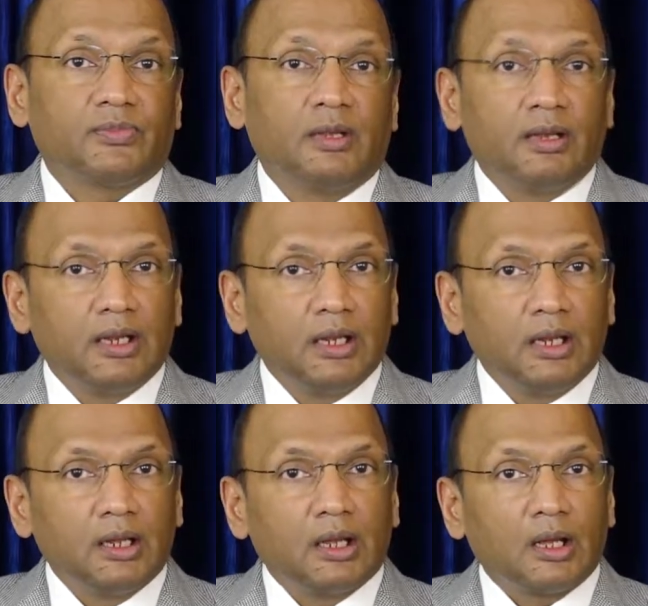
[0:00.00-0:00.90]
When
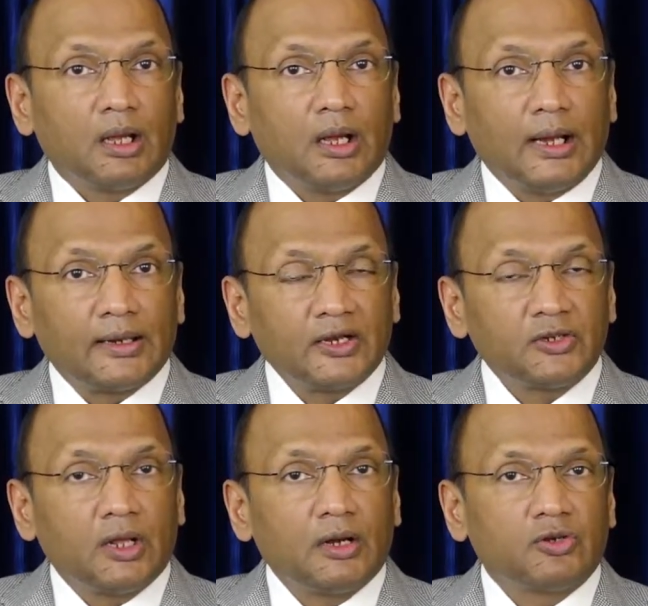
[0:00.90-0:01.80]
the
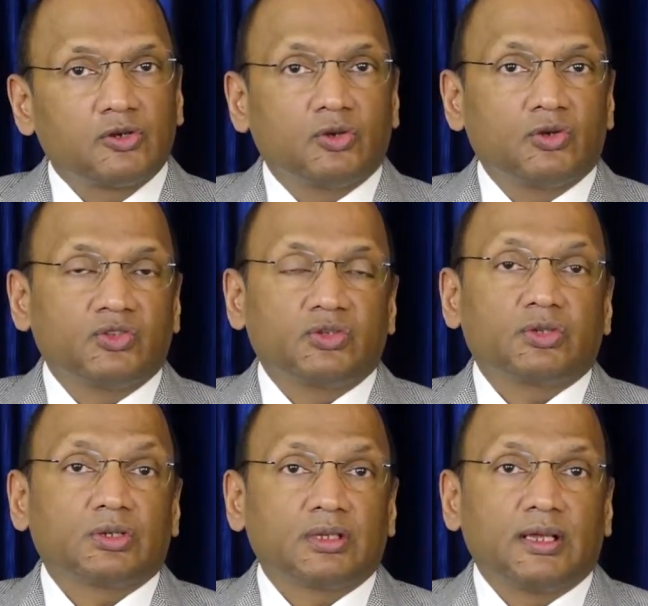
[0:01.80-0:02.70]
ultrasound shows
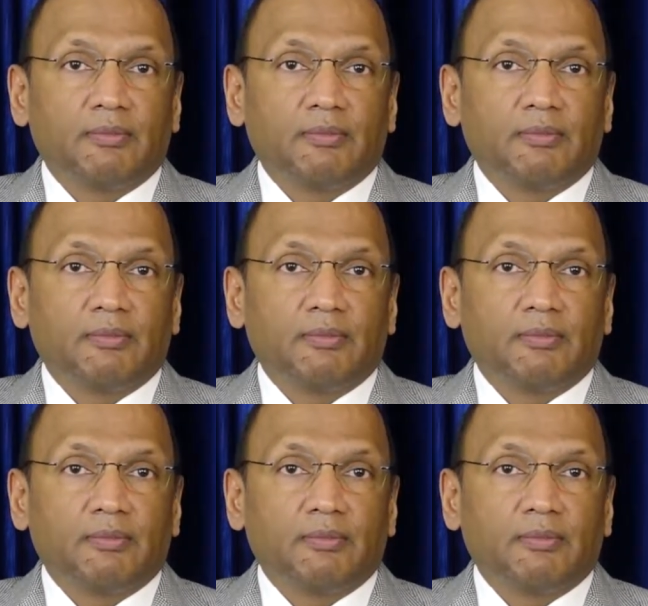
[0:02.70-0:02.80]
a